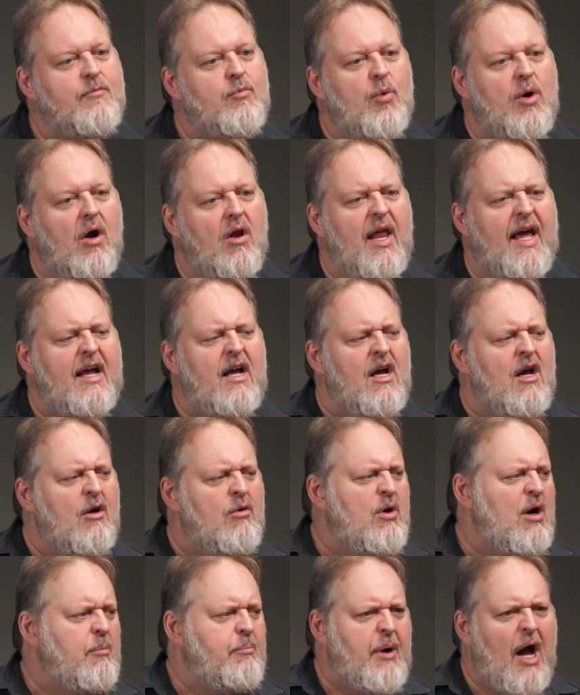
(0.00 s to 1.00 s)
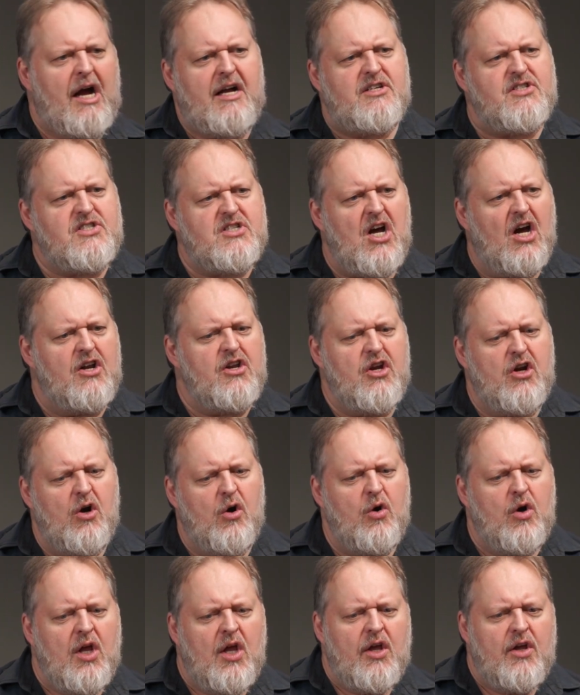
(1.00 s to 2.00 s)
of them were all like, well, Pakistan,
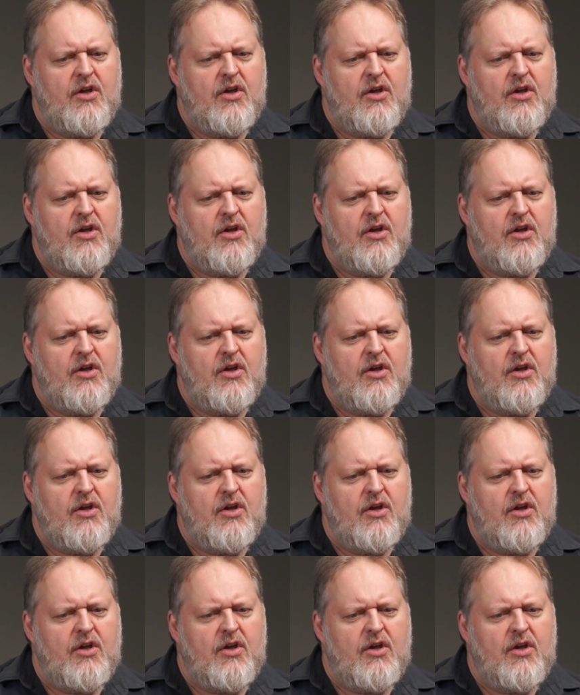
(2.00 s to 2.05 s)
you're